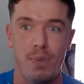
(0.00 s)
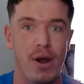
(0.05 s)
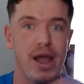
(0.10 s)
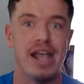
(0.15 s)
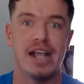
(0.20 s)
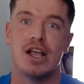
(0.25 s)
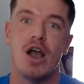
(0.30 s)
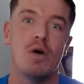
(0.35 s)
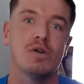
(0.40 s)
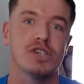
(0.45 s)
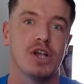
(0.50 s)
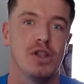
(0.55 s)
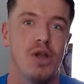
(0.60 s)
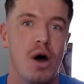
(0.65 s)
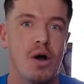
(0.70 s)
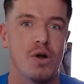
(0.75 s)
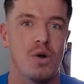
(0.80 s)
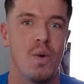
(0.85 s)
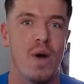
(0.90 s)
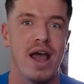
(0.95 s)
But it goes a
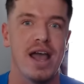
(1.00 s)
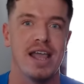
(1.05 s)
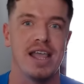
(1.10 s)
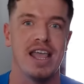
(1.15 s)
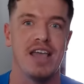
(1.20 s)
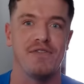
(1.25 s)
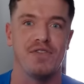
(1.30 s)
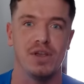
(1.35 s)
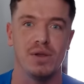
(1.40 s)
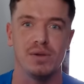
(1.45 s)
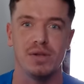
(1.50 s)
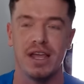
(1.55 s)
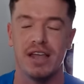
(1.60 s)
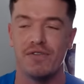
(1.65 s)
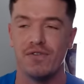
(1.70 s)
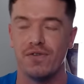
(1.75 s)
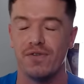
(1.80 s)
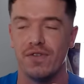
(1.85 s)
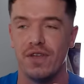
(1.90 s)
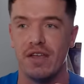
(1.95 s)
long way if
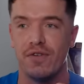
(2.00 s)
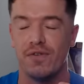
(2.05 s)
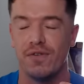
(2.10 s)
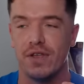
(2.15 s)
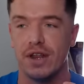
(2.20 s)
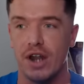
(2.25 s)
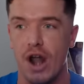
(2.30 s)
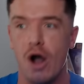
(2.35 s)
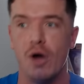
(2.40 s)
you